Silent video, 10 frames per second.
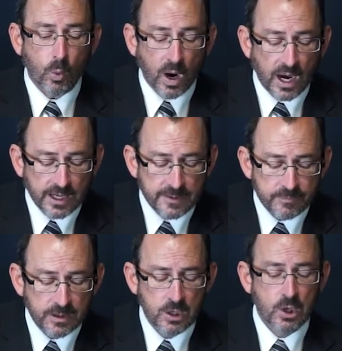Why?
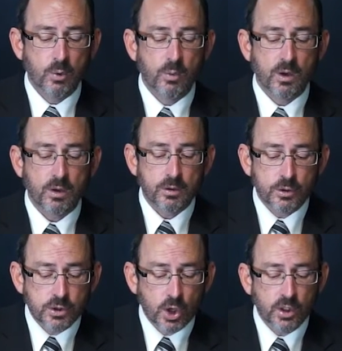Well,
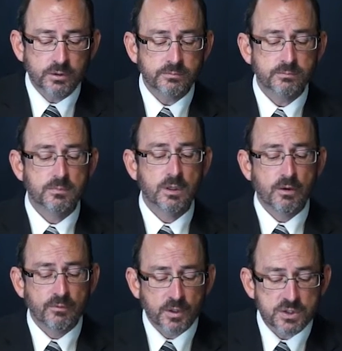look on,
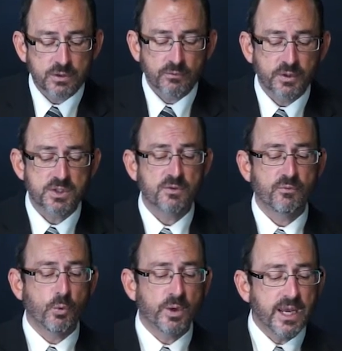verse, verse
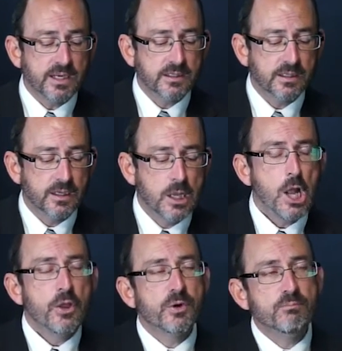48.
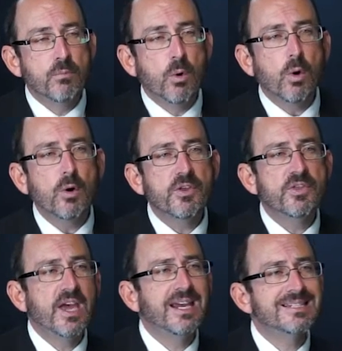The more
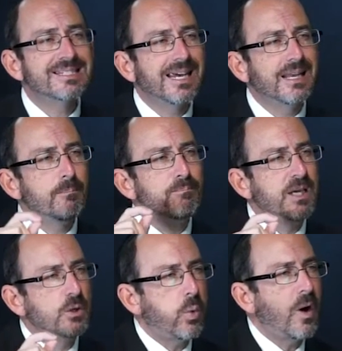that they said,
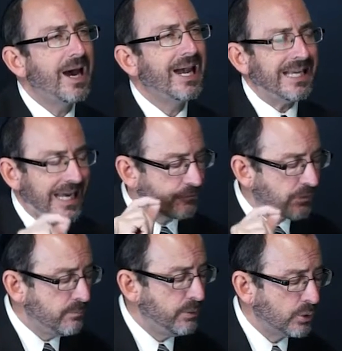Be quiet, and
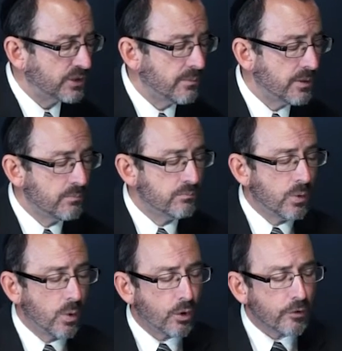rebuked him, the
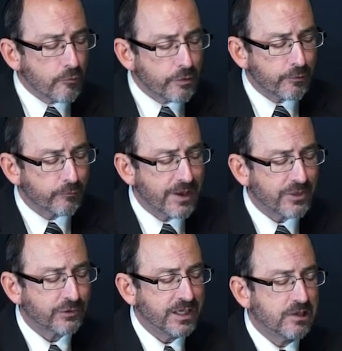more the
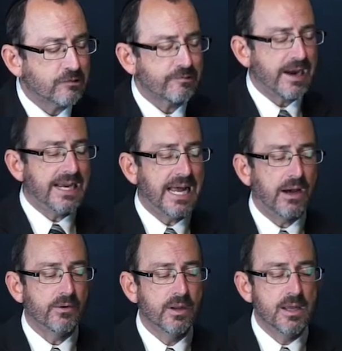rather he cried
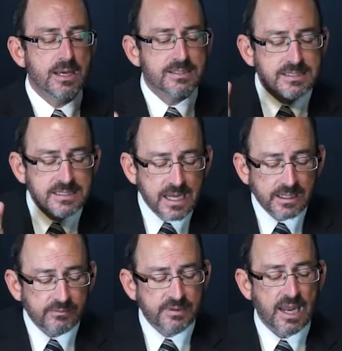out,
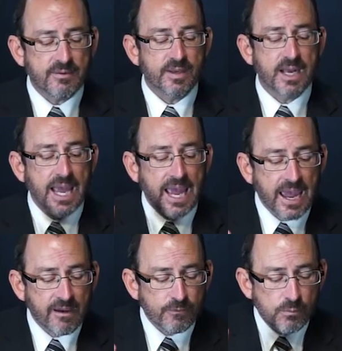Son of David,
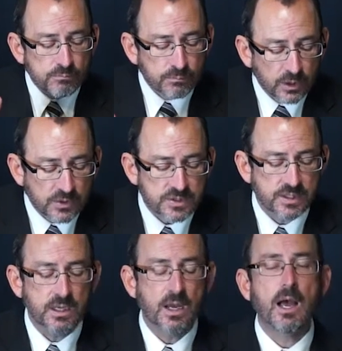have
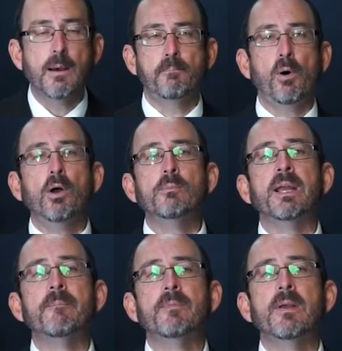mercy upon me.